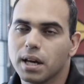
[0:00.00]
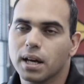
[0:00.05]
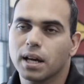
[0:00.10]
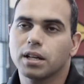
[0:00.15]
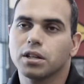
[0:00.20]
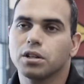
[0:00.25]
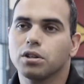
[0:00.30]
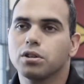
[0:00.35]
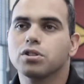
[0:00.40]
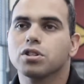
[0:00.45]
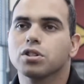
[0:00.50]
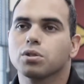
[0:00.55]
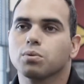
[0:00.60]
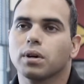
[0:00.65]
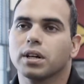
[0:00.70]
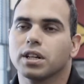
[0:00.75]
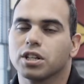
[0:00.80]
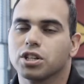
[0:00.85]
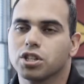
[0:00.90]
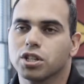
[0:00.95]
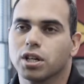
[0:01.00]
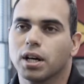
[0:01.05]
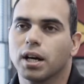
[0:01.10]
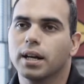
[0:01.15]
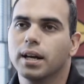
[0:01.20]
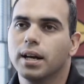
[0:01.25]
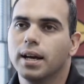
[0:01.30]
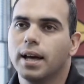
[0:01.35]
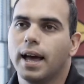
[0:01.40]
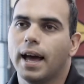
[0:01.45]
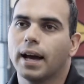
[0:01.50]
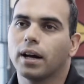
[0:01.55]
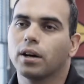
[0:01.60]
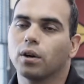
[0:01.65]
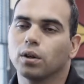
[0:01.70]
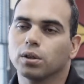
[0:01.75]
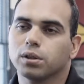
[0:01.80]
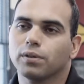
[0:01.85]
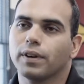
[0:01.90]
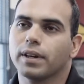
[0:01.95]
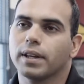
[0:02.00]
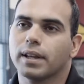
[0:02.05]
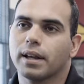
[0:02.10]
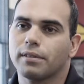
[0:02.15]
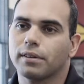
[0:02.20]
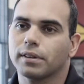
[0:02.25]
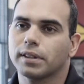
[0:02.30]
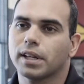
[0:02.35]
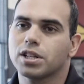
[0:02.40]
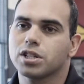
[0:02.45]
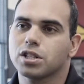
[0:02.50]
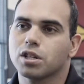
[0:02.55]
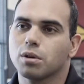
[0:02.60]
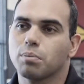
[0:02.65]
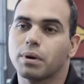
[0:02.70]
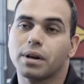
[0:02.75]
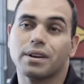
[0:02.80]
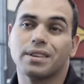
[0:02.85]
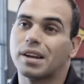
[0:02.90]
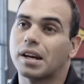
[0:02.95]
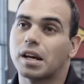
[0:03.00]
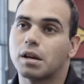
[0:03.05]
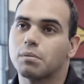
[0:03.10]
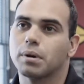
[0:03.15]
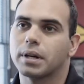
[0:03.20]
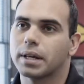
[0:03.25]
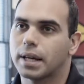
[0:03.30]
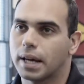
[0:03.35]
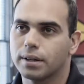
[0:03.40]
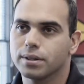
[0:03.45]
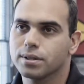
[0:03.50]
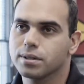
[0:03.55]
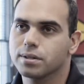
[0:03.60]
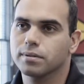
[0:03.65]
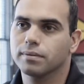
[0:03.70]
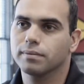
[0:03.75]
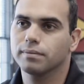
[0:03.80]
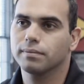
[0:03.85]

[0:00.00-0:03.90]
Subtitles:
and you just want a shot at cultivating that relationship better than anybody else.